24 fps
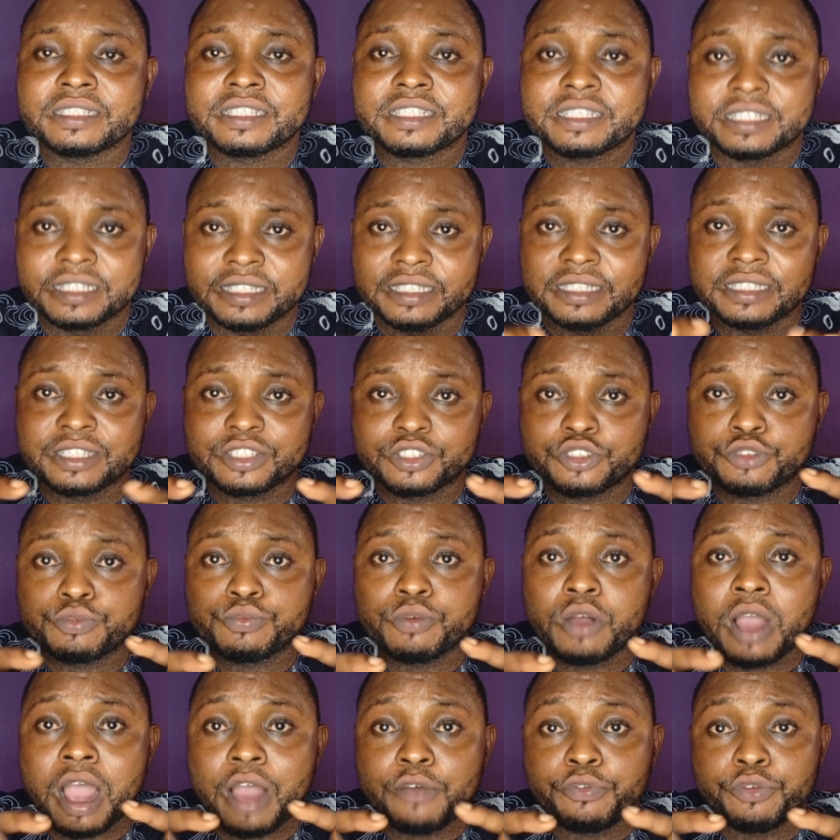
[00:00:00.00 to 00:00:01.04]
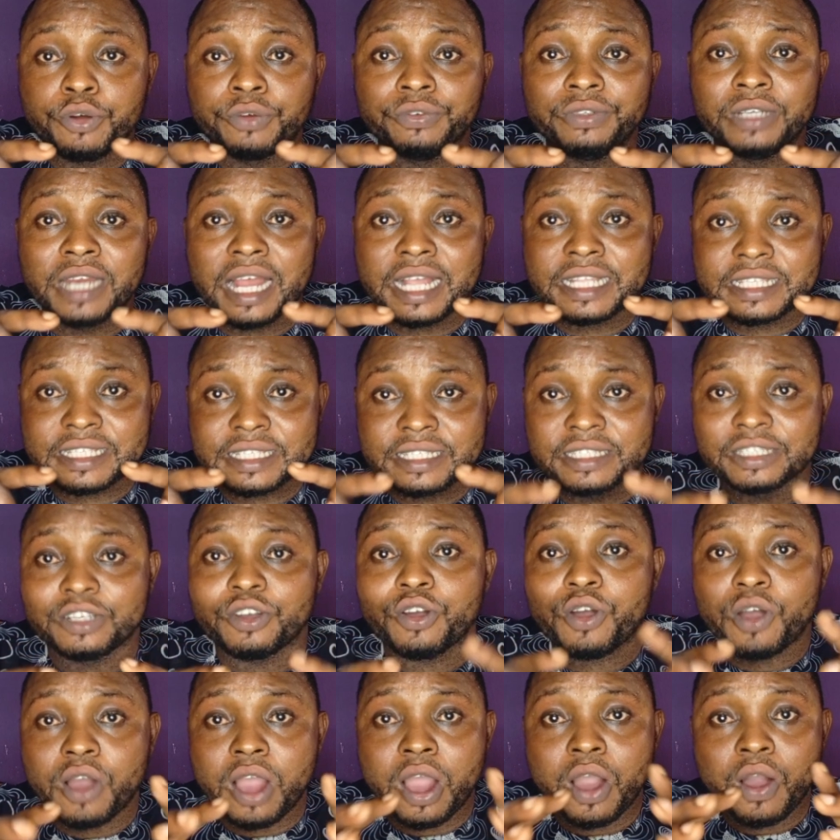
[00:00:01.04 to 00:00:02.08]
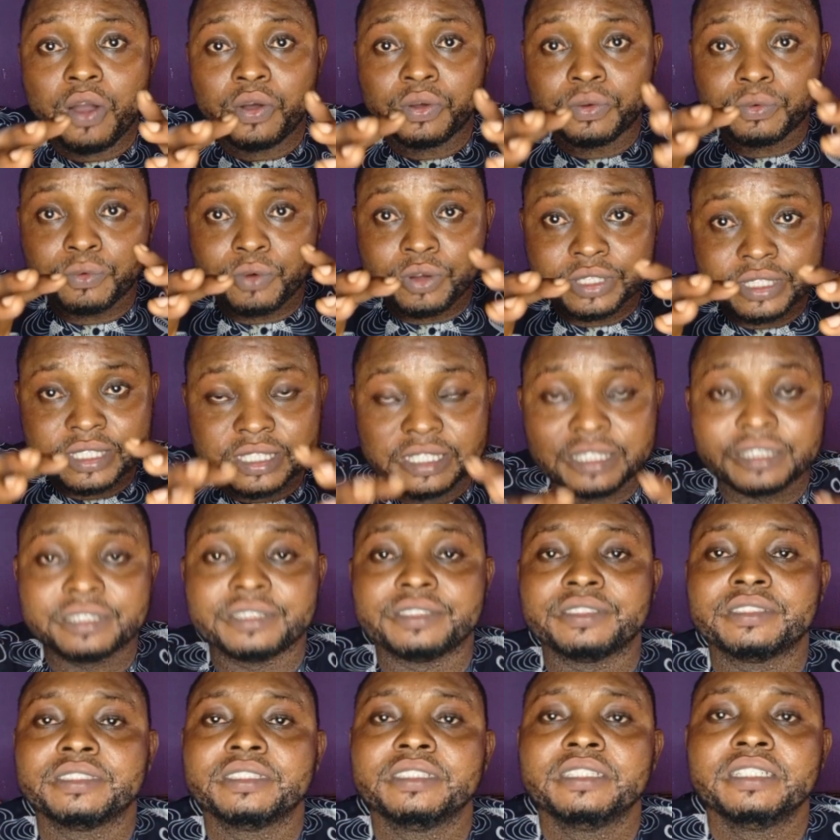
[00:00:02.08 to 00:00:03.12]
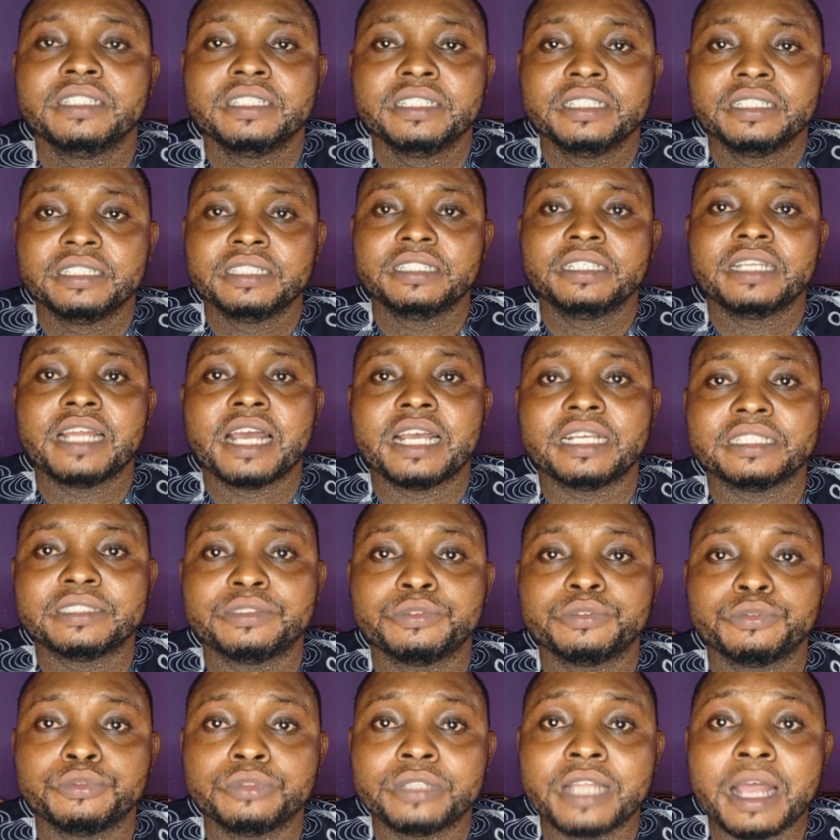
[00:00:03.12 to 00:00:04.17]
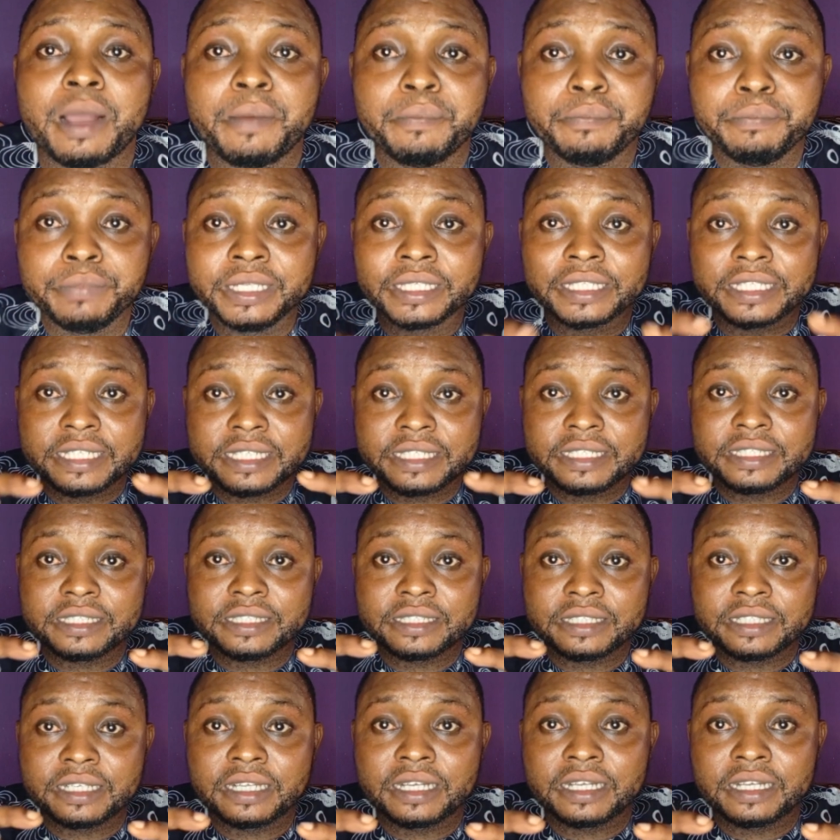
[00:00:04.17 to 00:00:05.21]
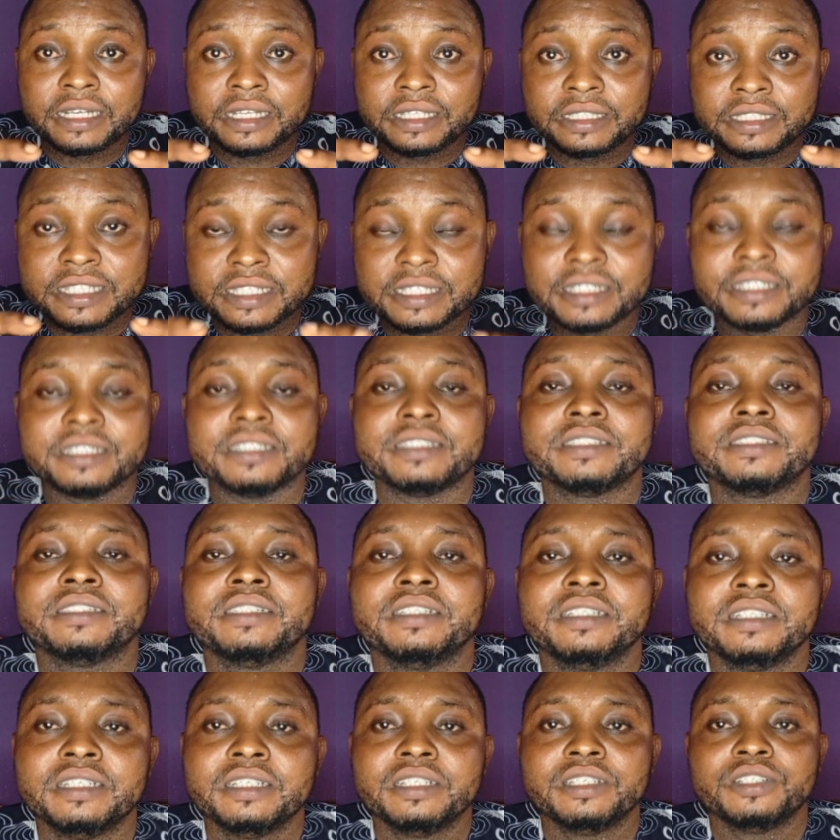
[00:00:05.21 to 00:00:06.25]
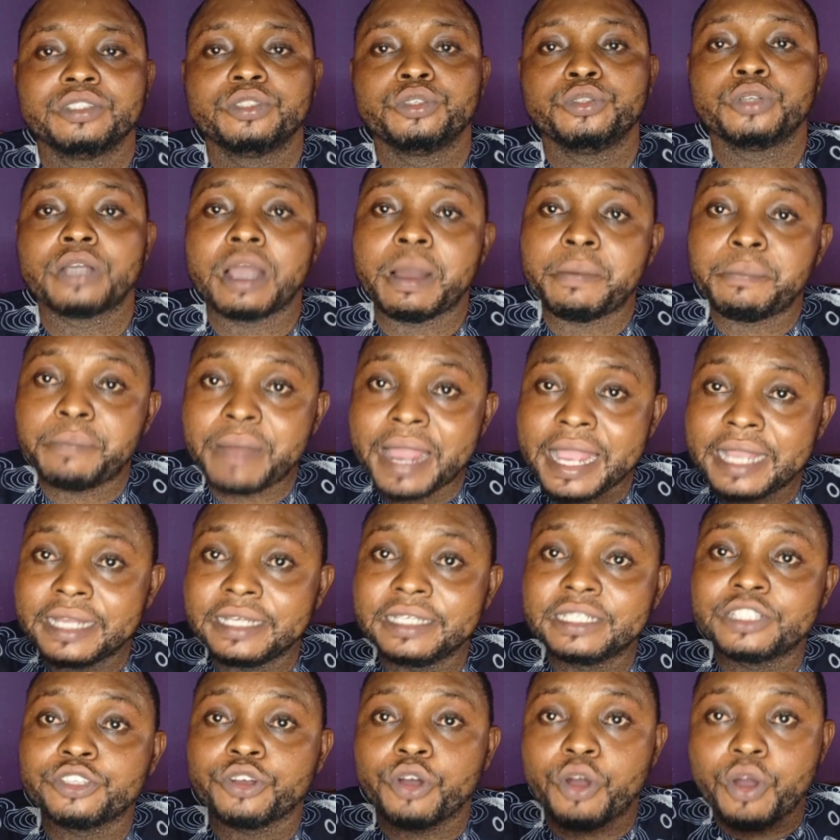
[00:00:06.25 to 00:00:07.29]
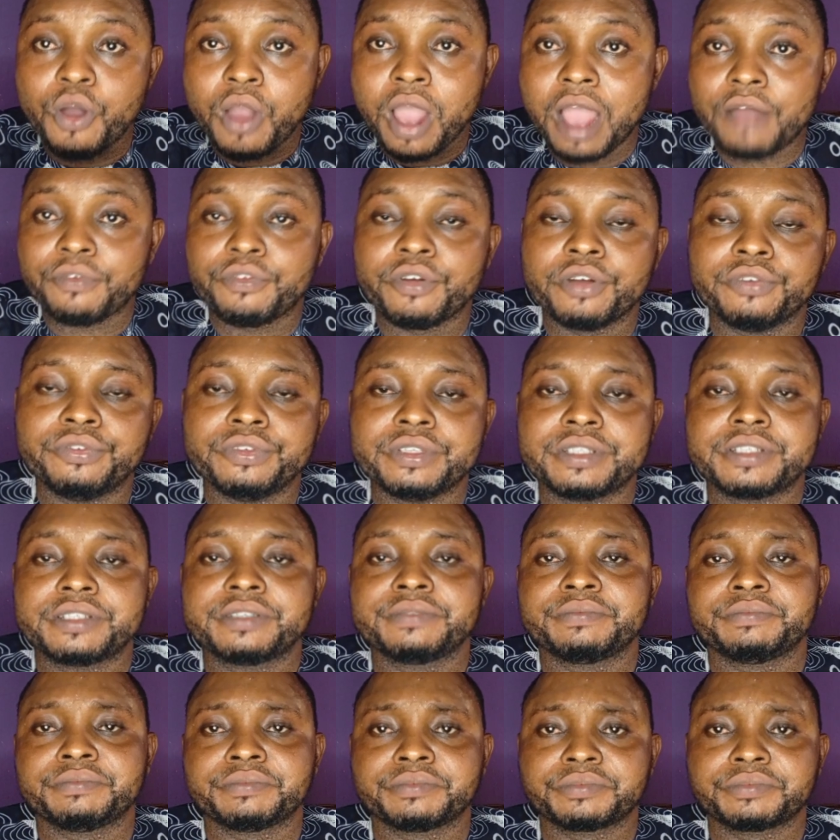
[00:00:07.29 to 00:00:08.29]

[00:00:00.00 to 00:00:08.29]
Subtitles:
thing, small half of that thing, or one thing, that's that milk thing. So you can buy it or half of it.